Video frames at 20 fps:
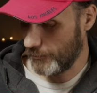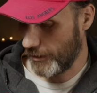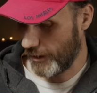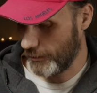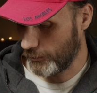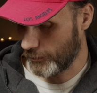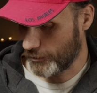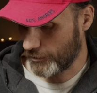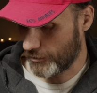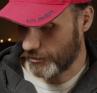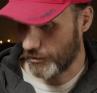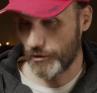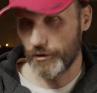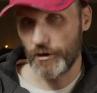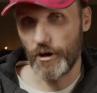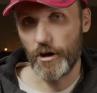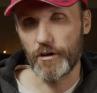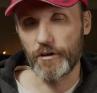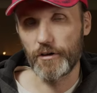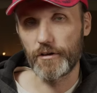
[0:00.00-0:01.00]
be able to turn
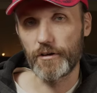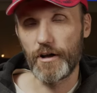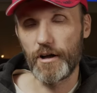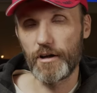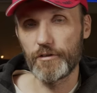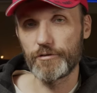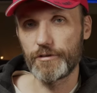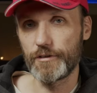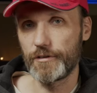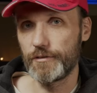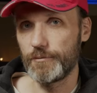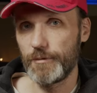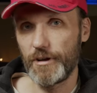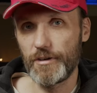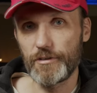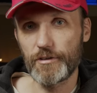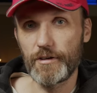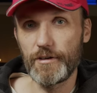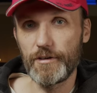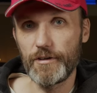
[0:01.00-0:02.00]
on and off and
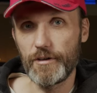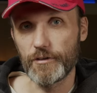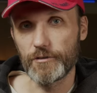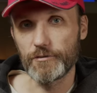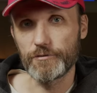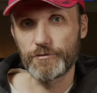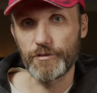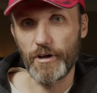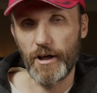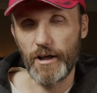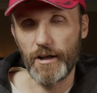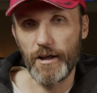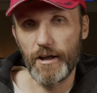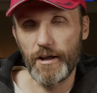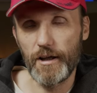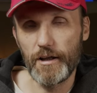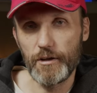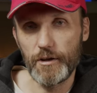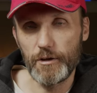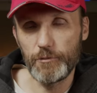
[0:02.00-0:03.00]
basically you know
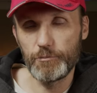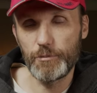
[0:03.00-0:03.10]
I,